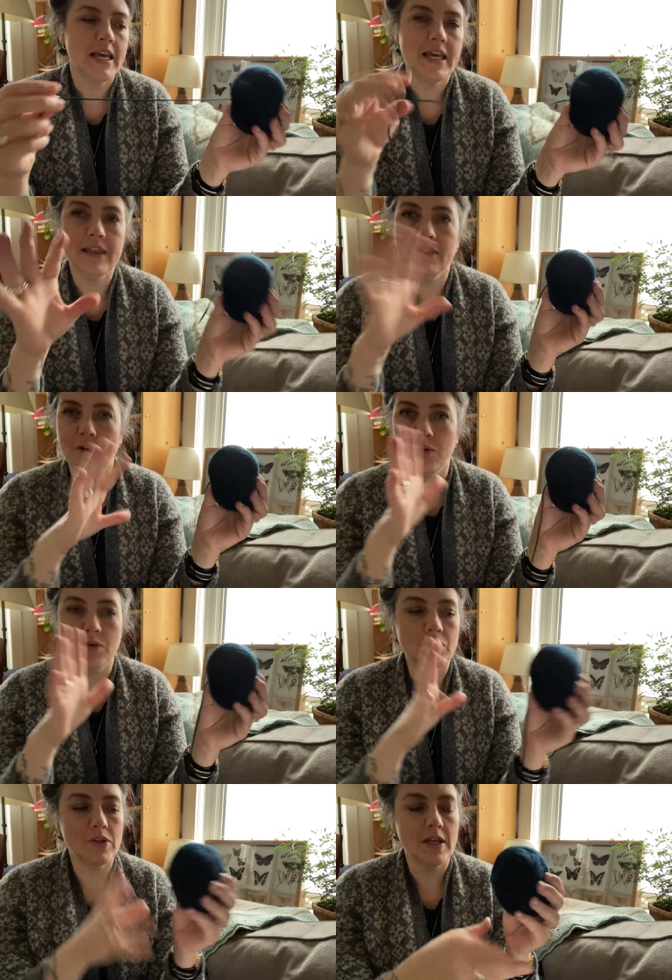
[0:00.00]
in
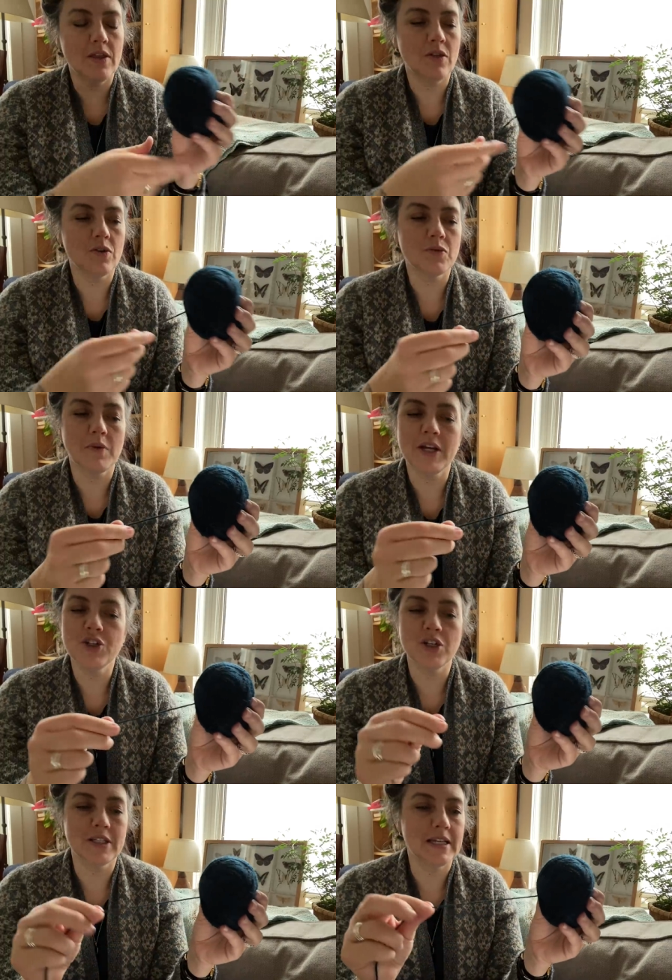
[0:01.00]
those in those
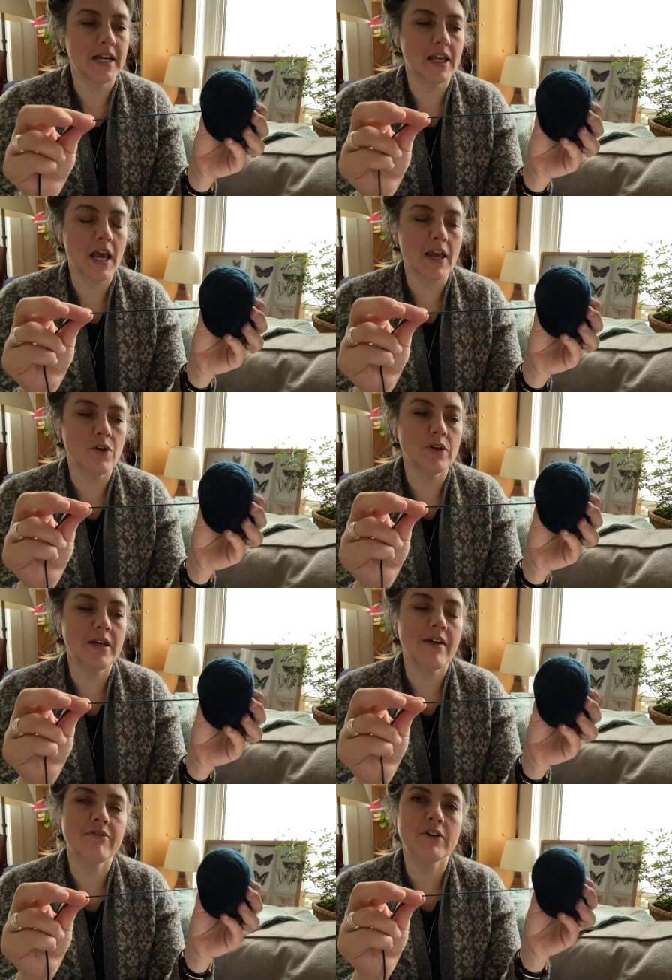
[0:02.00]
ranges and I, I could
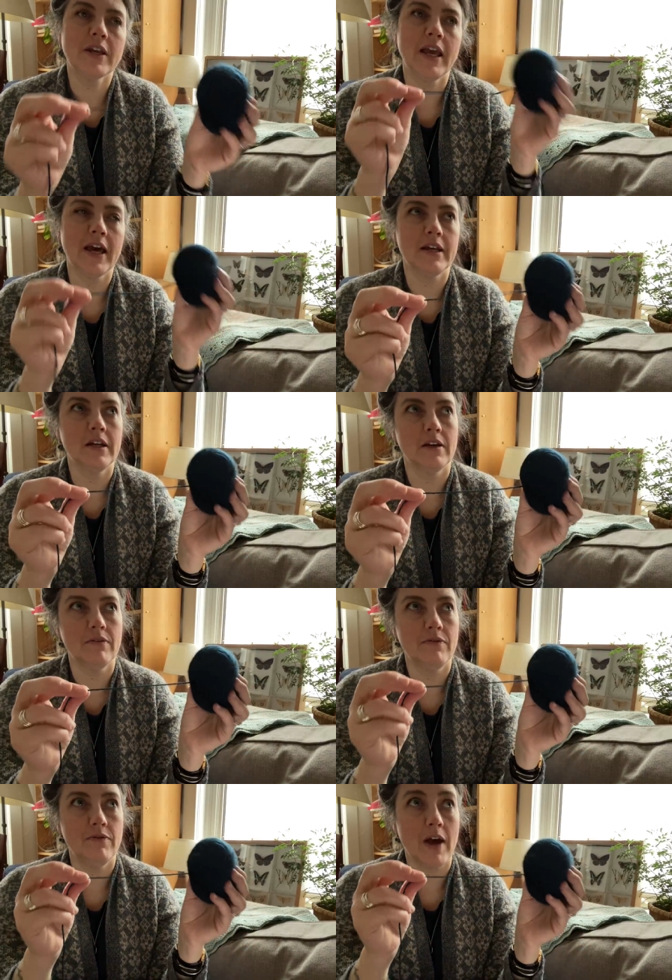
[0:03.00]
never get a
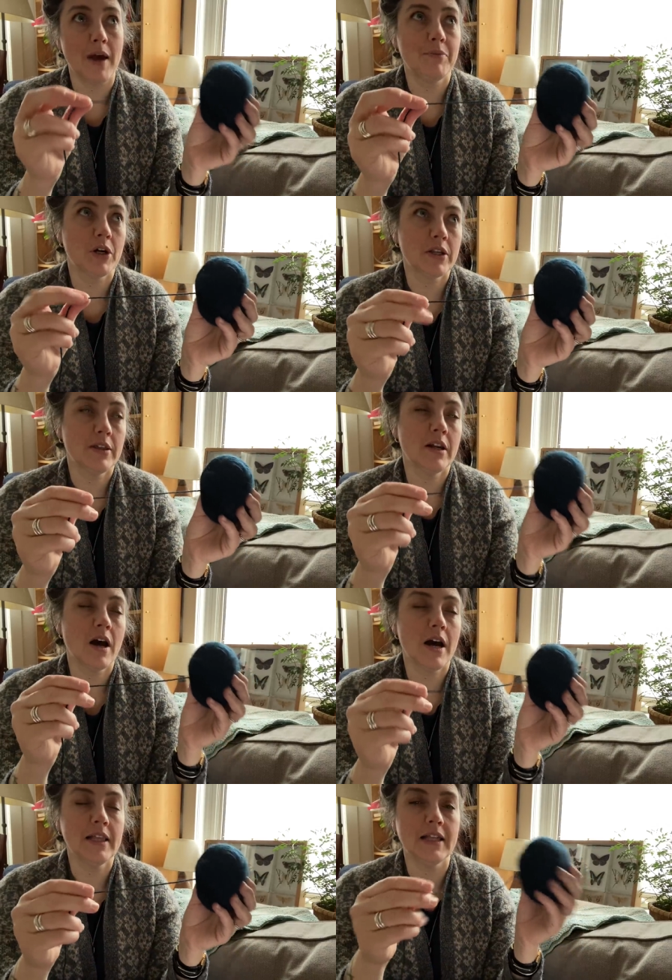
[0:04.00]
fabric that
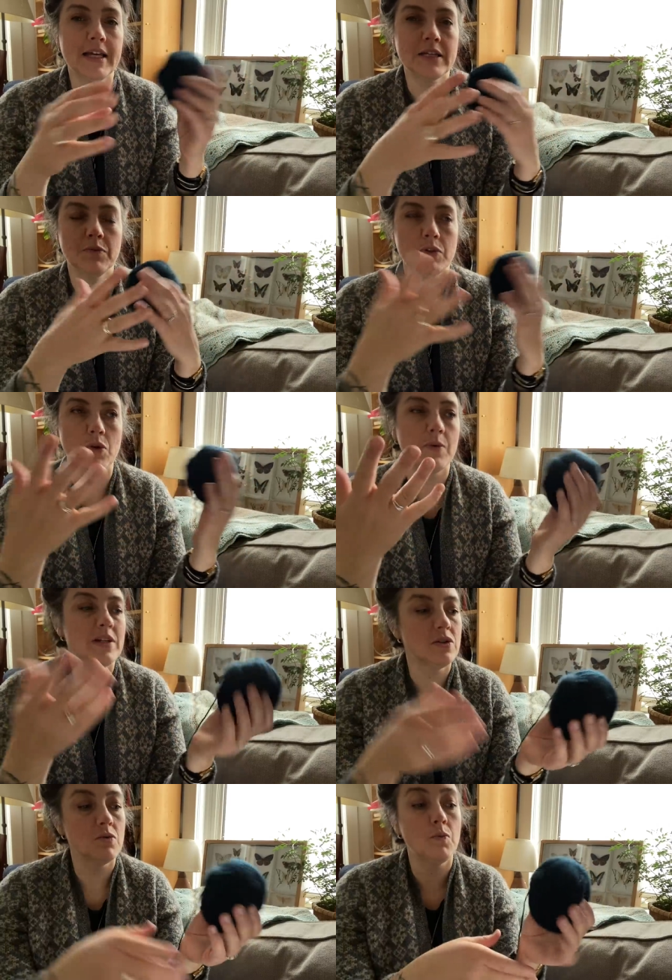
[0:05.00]
I liked it was
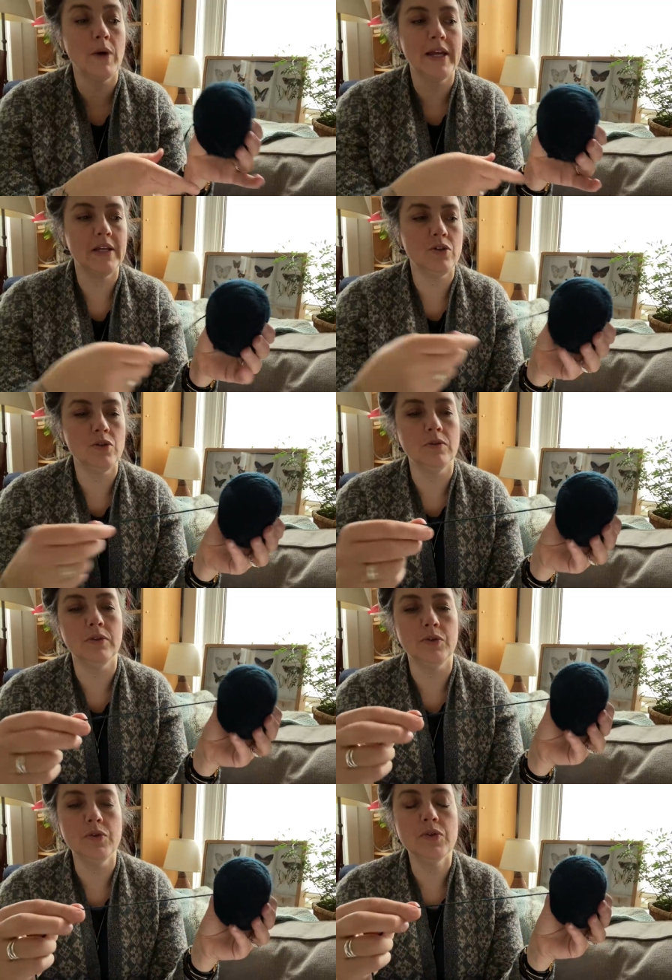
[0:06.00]
always way too
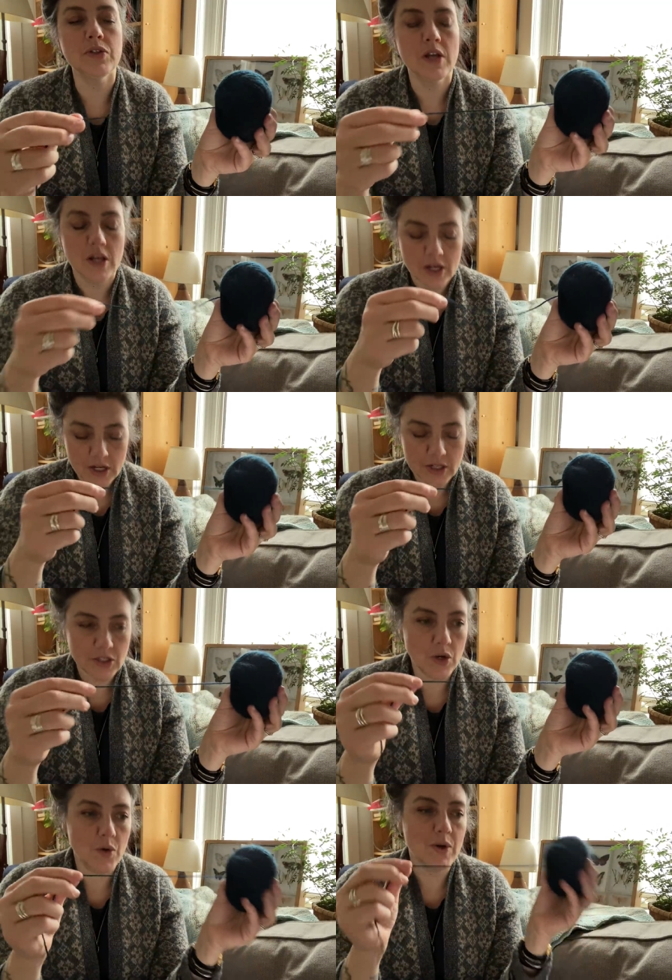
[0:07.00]
loose
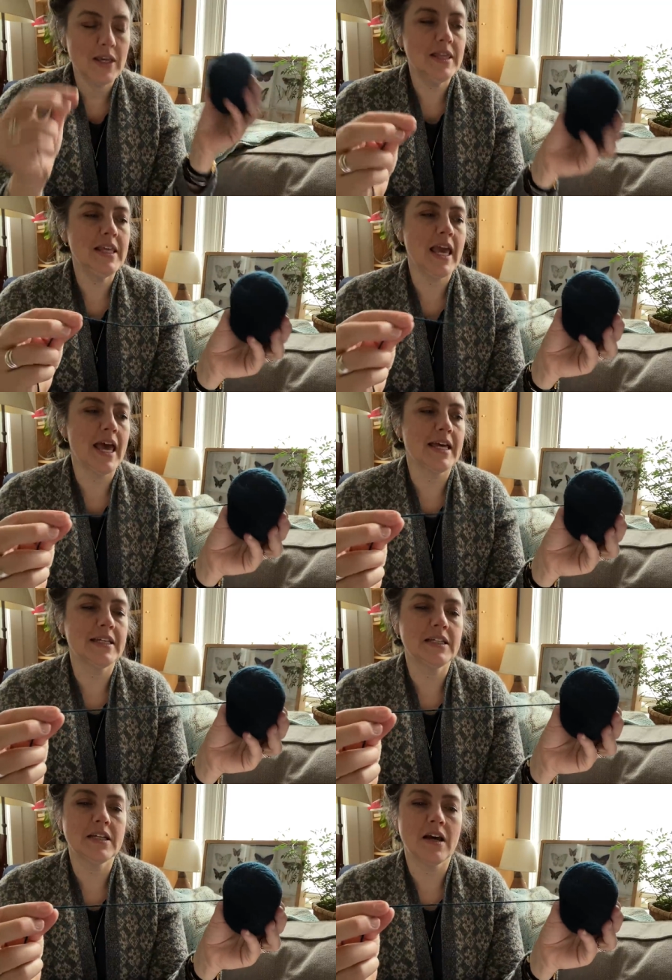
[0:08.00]
so in the
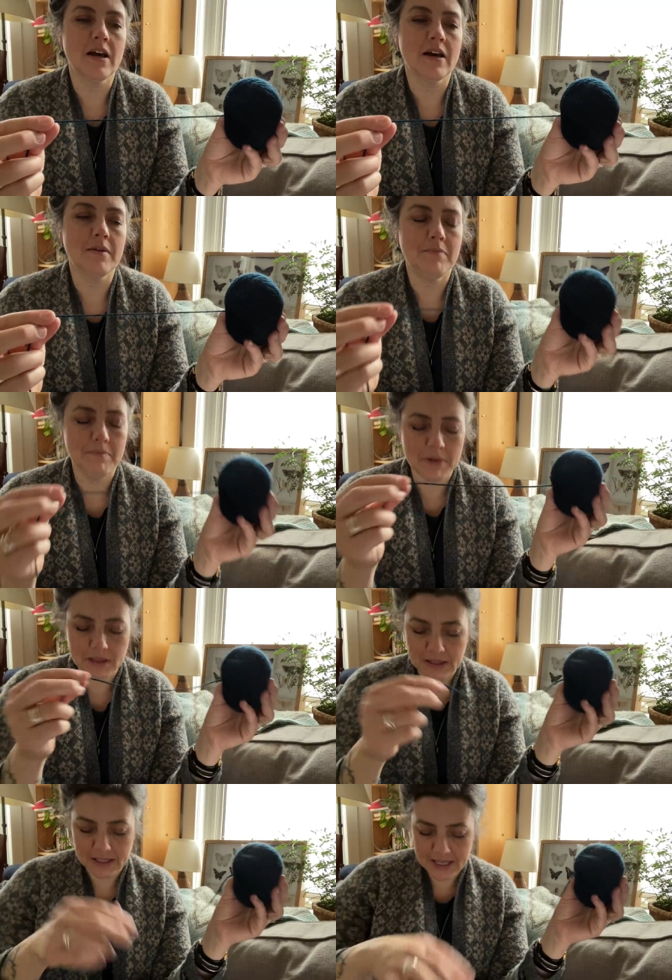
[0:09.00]
end I
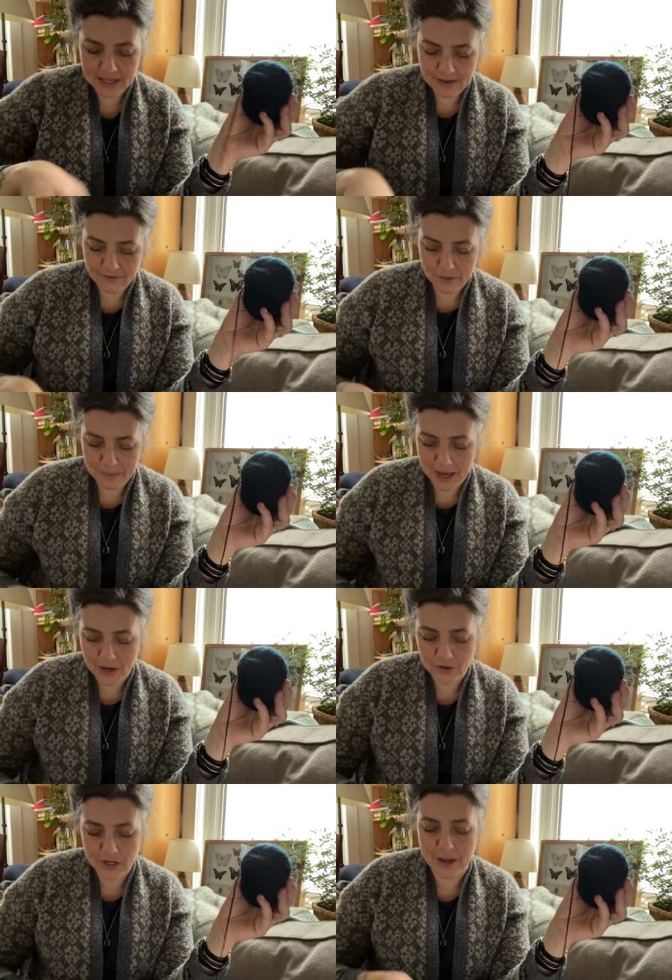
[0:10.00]
believe the
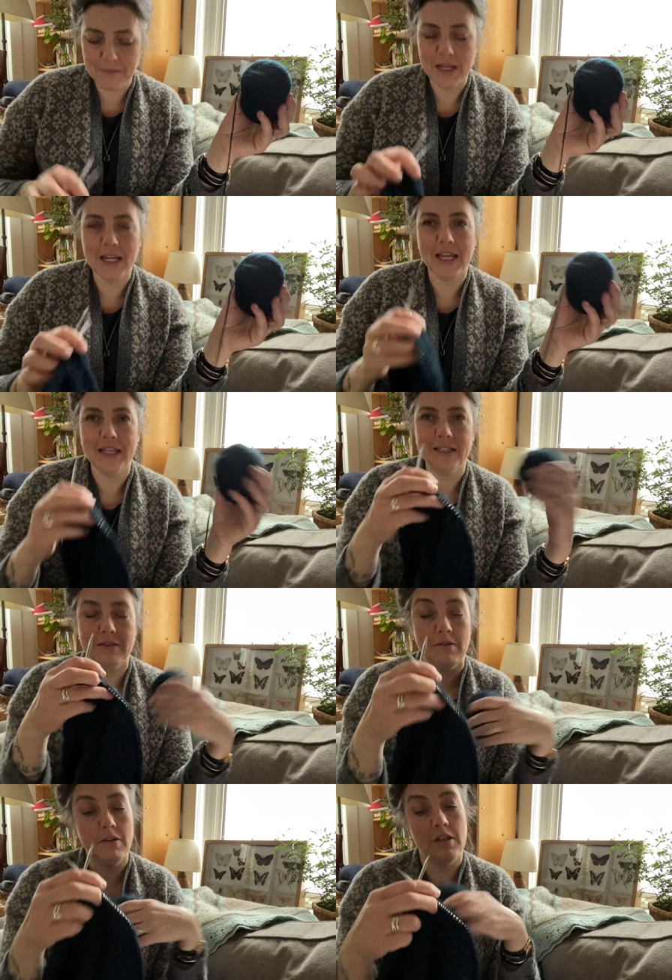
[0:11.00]
pattern I'm knitting
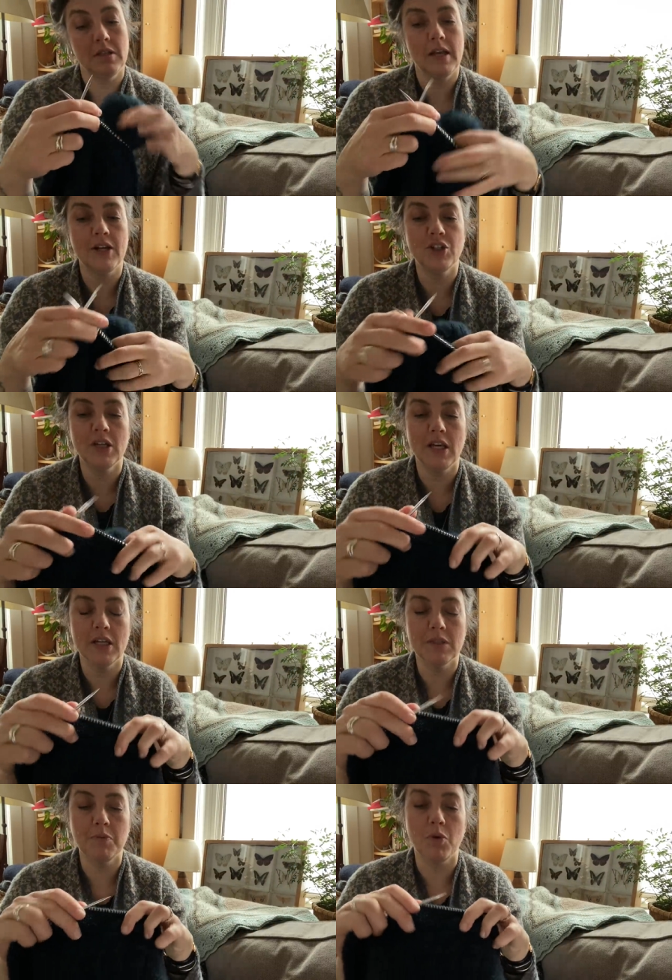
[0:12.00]
is is actually a
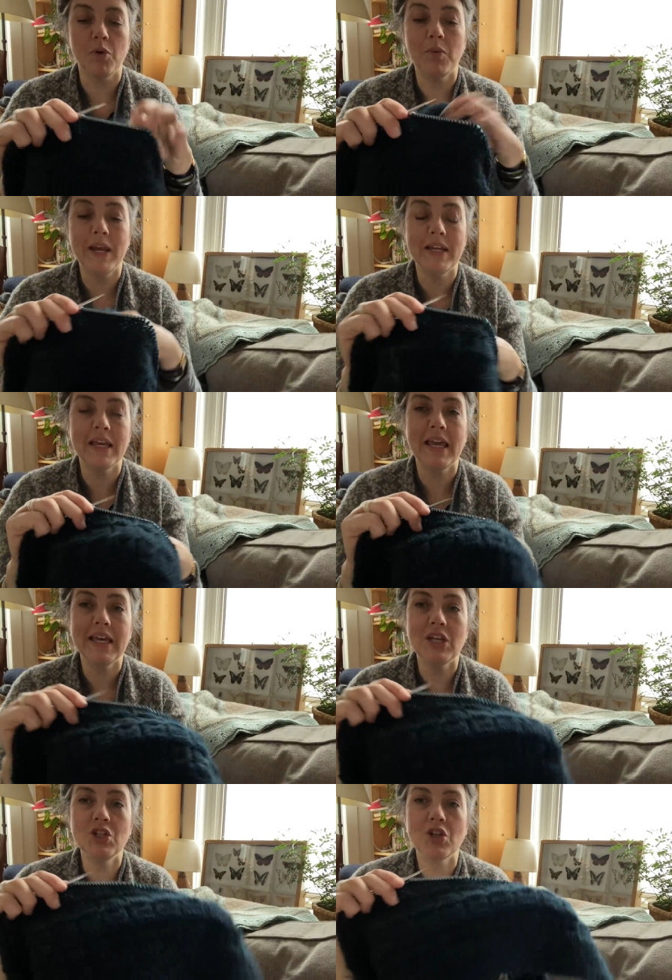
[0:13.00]
sport weight
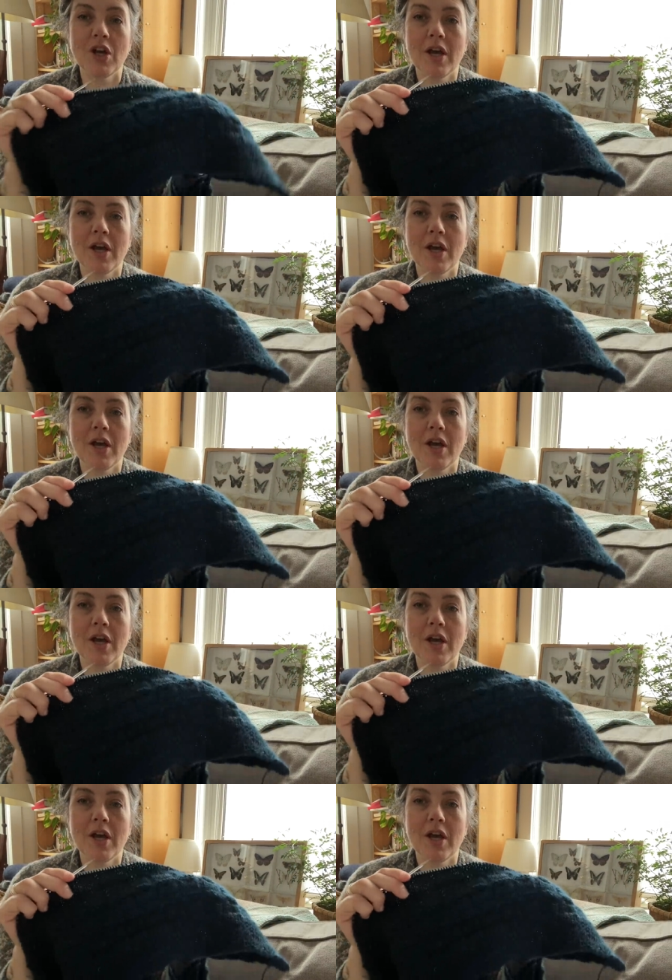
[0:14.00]
gauge